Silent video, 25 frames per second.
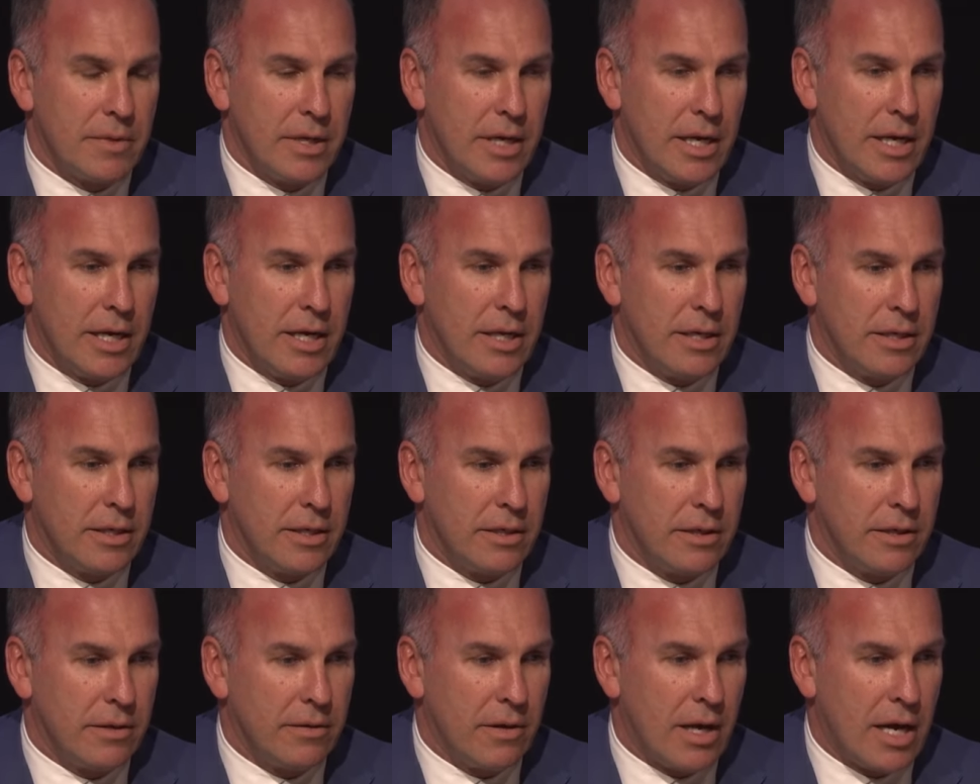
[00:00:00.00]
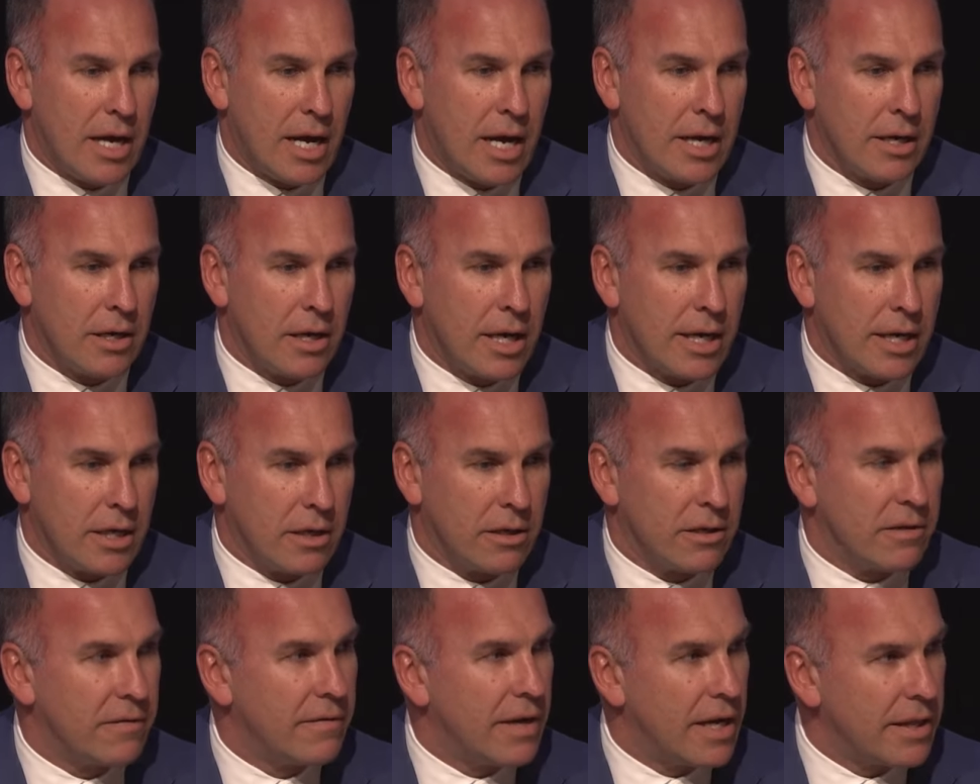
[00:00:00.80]
And unlike a
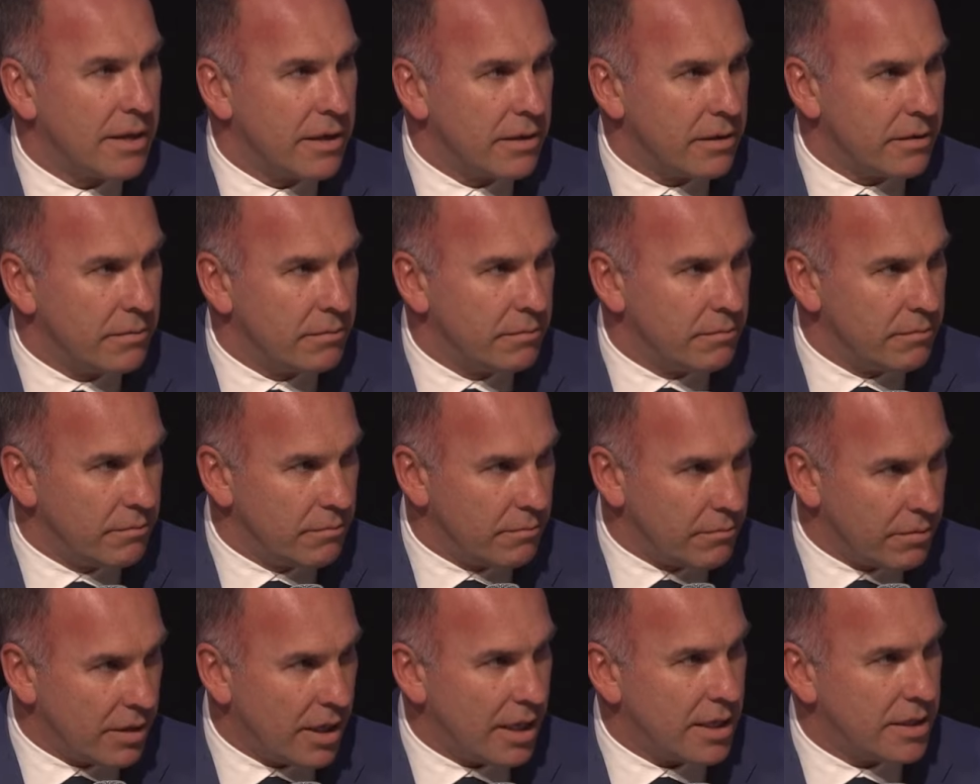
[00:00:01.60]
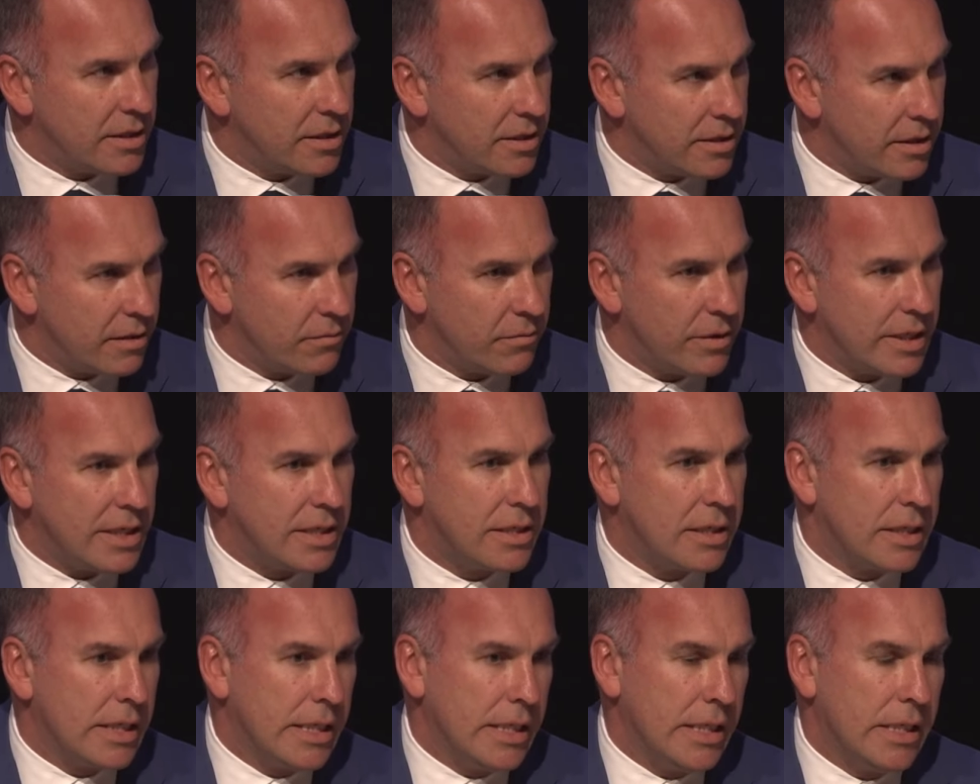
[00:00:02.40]
lot of other places that we
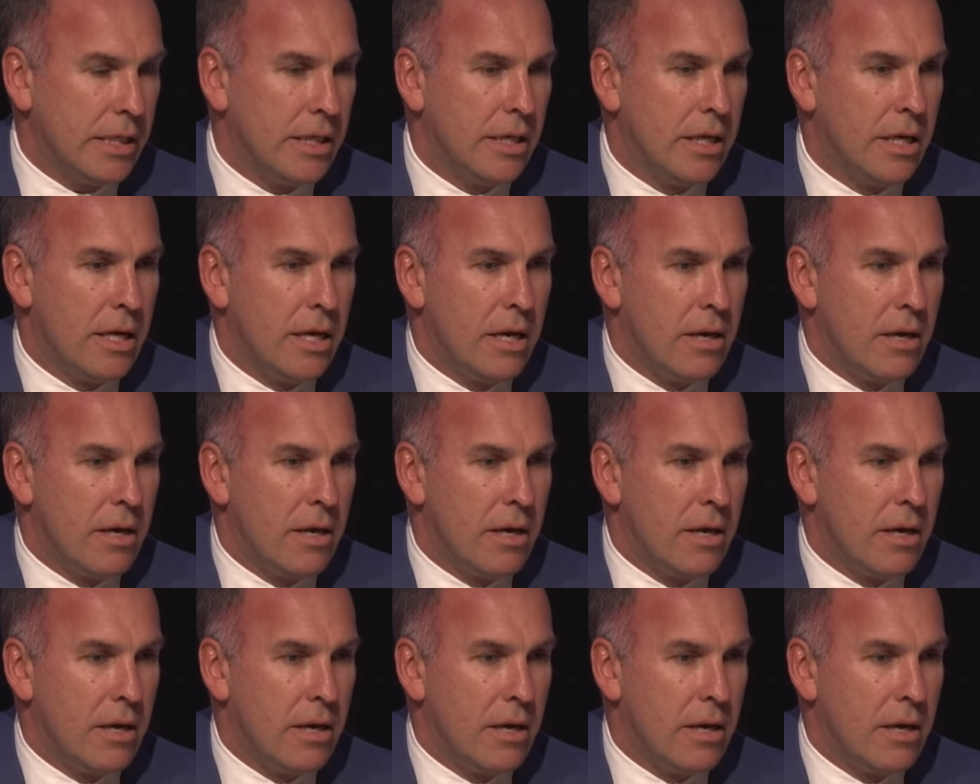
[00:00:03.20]
see